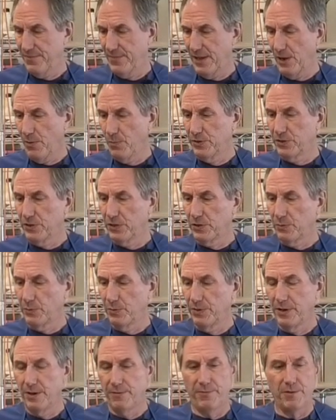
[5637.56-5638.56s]
I wish this were
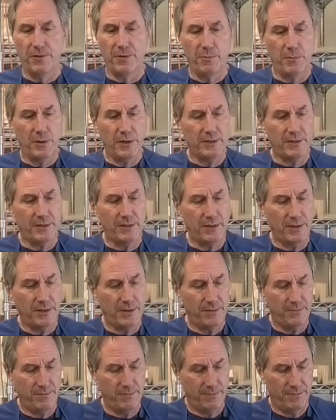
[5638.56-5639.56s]
different, but
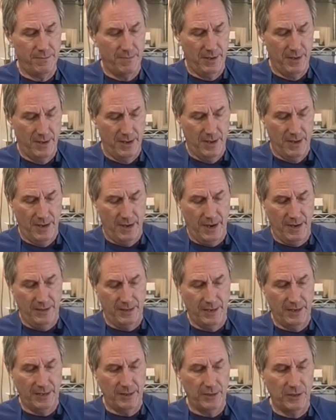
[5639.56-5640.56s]
uh, I
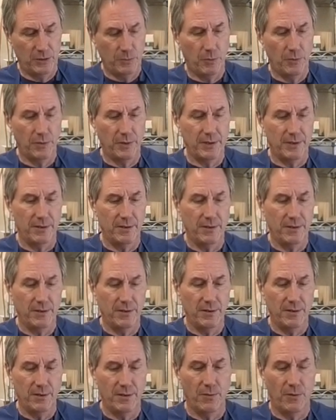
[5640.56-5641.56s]
think at this point,
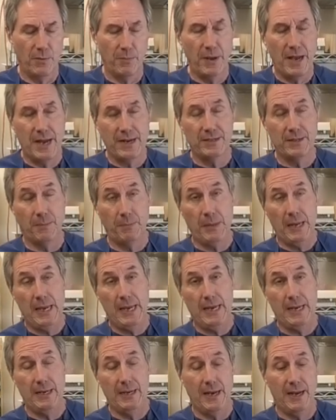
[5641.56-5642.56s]
going back to
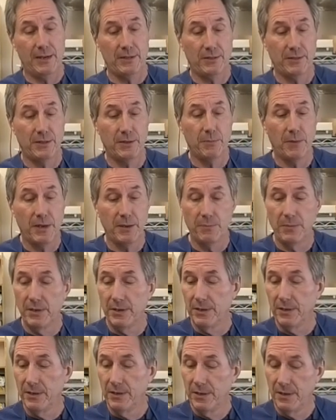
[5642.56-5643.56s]
paint actually might
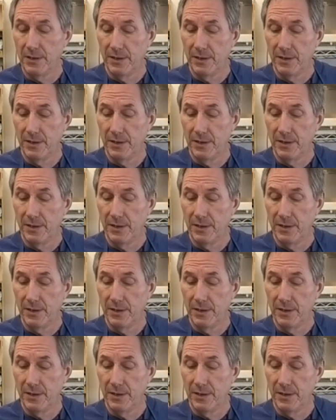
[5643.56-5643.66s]
be